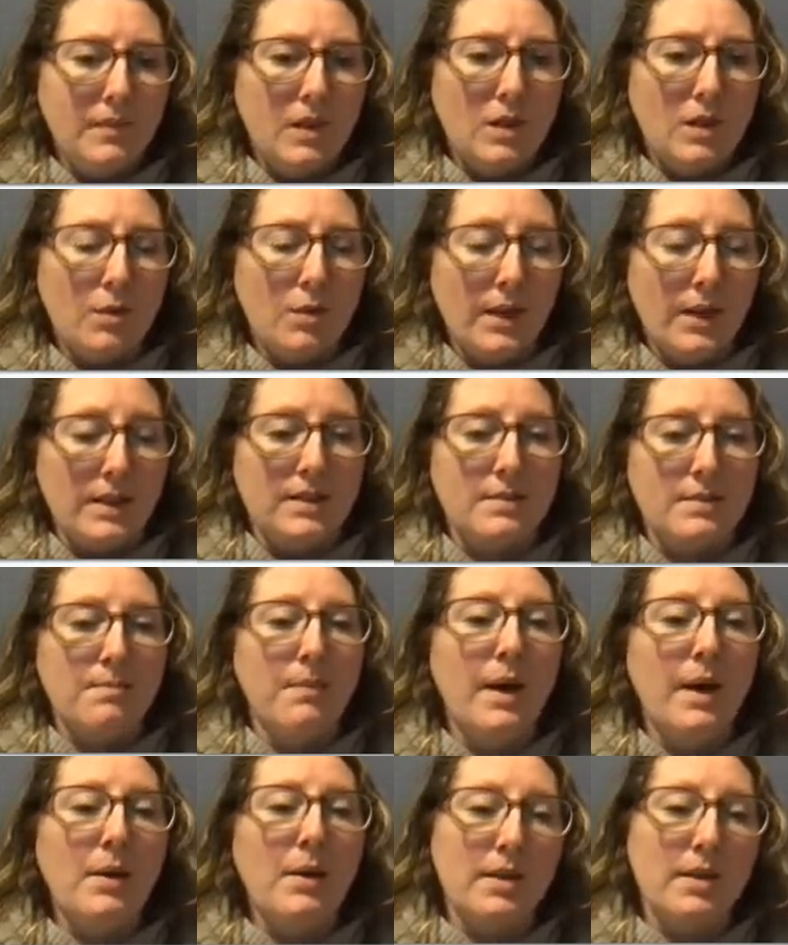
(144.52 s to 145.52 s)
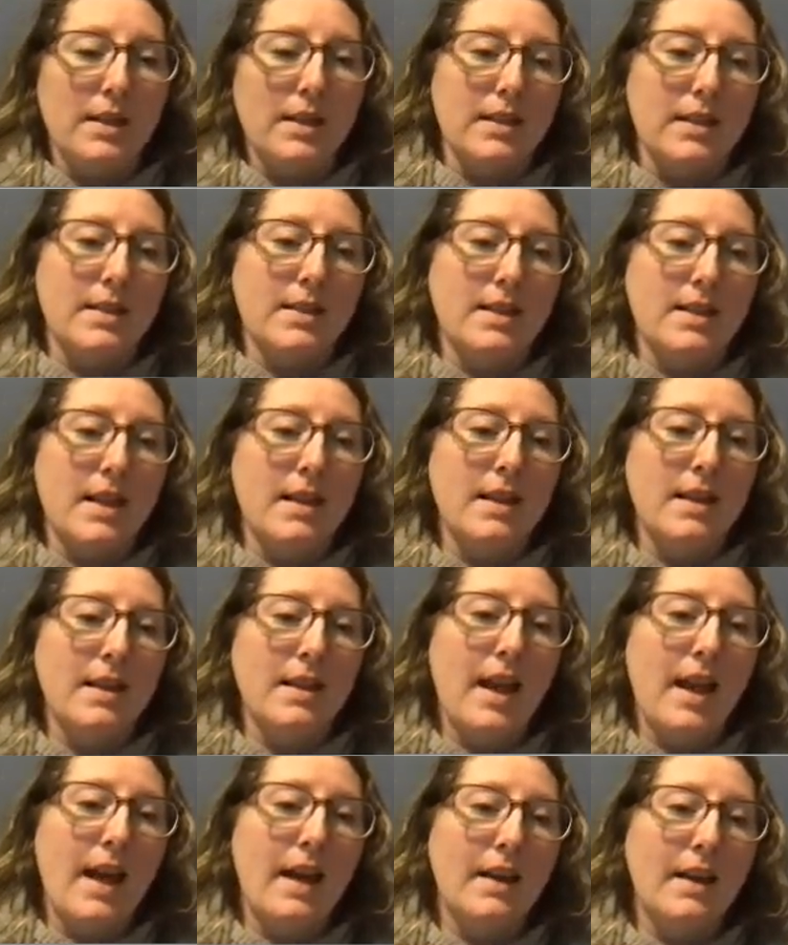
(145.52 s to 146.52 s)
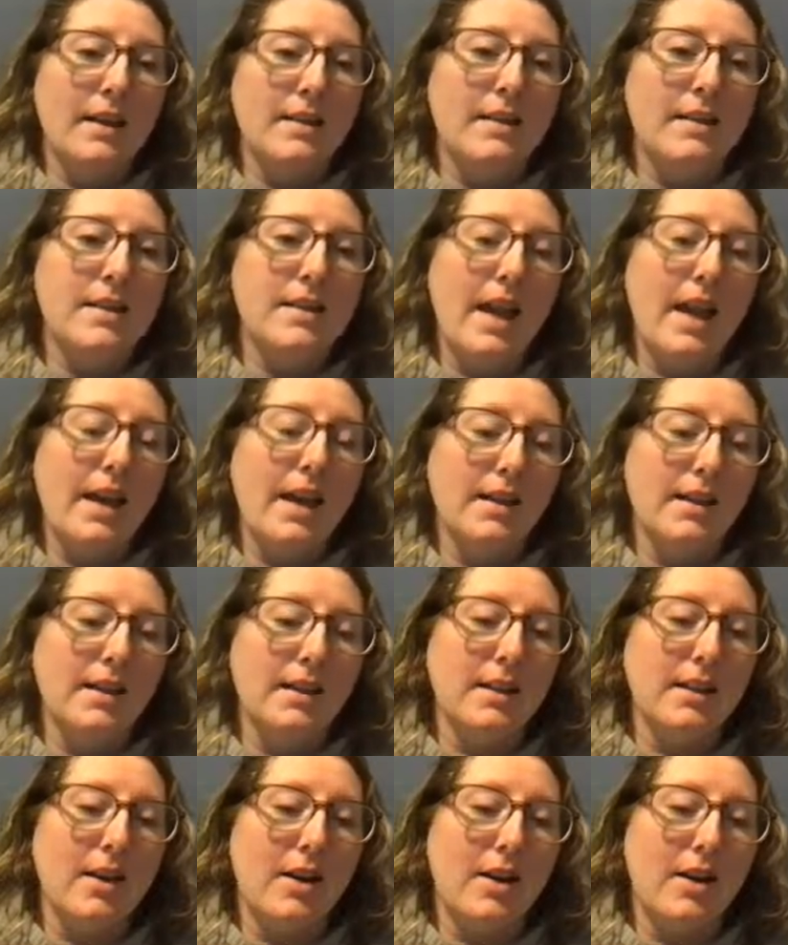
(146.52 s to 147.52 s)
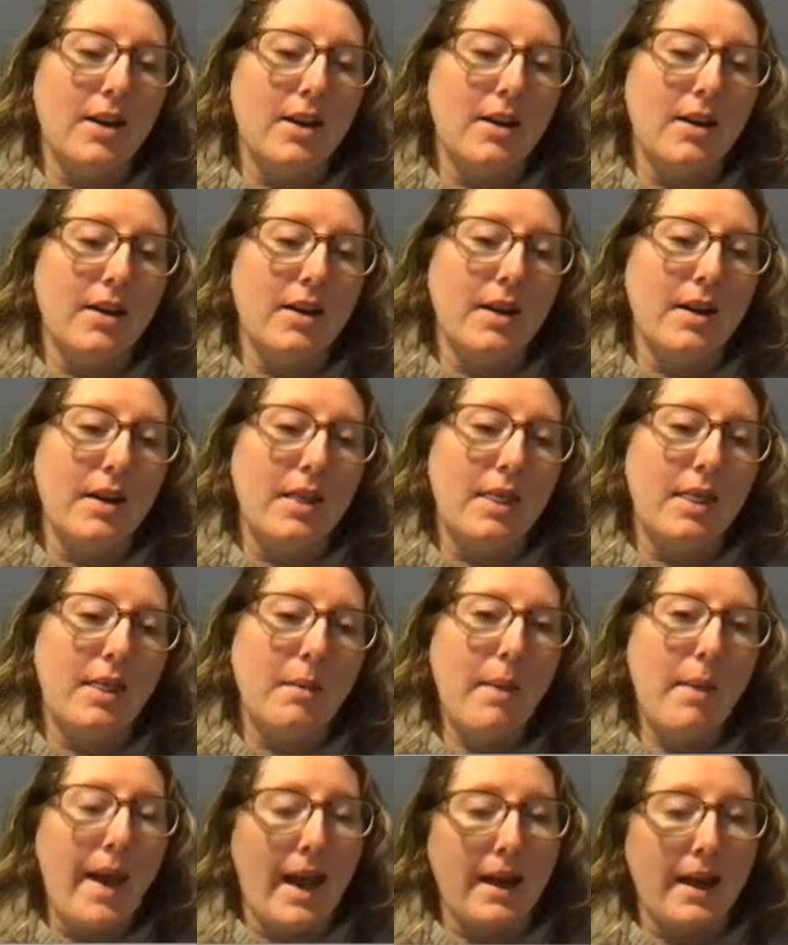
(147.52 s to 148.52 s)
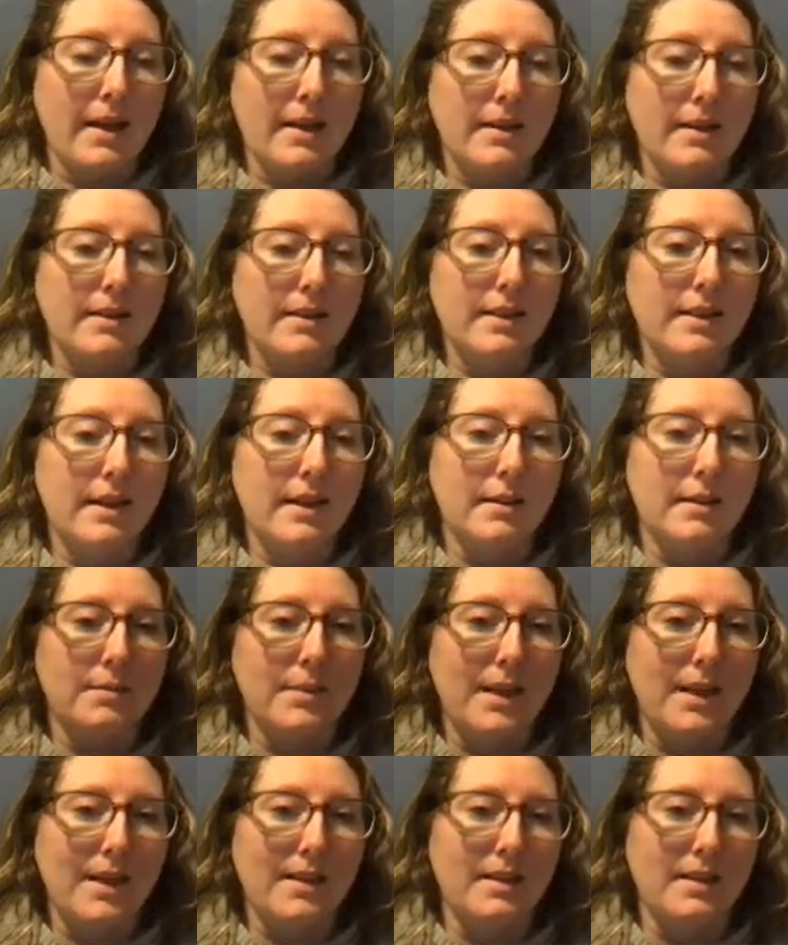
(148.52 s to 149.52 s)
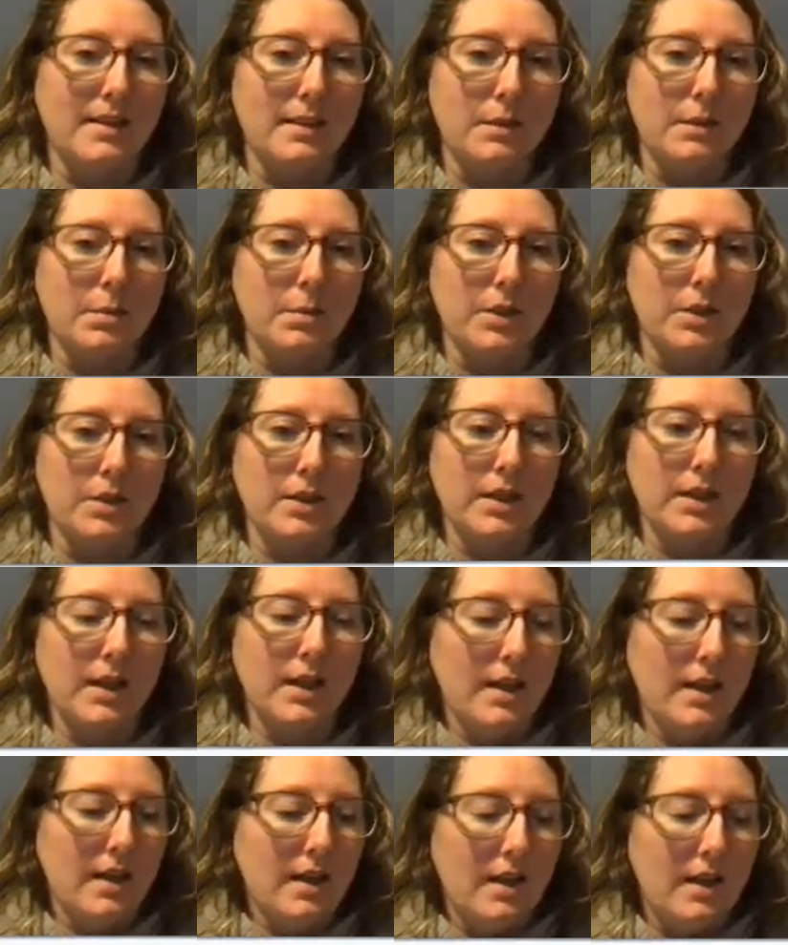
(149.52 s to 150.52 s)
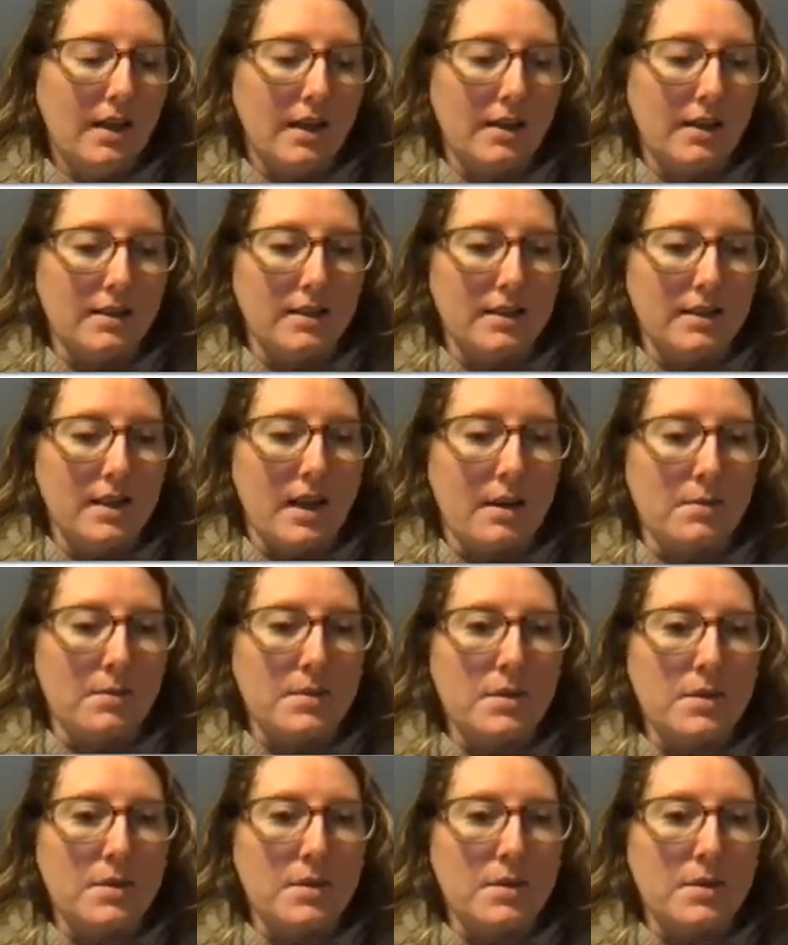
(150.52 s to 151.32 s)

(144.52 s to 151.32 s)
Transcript: the whale's mouth is, and then they added a tail on the back and the little bird on the top.